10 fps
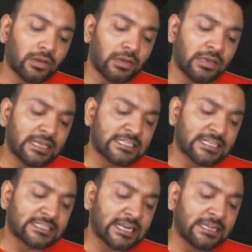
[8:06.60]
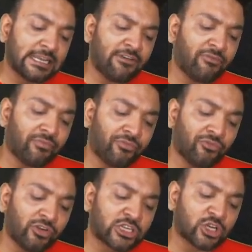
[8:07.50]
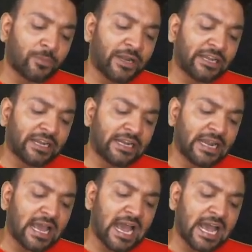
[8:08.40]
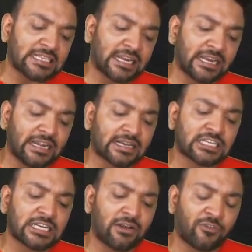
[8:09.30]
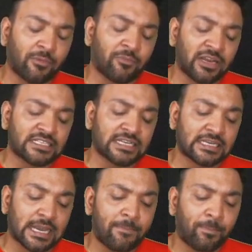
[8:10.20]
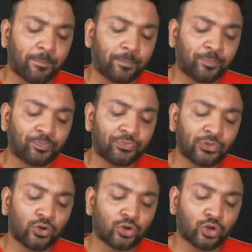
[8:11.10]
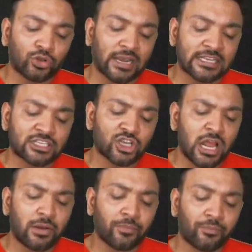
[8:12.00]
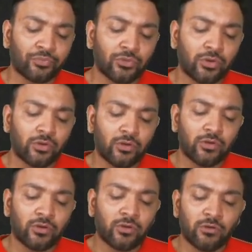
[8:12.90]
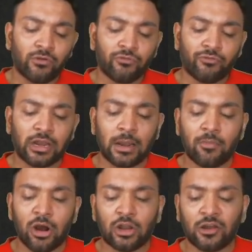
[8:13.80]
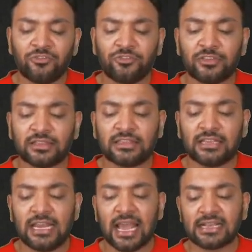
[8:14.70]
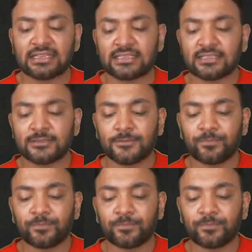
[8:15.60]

lease incentive, which should be treated as a reduction from lease income to the lessor for an amount of 3 lakhs.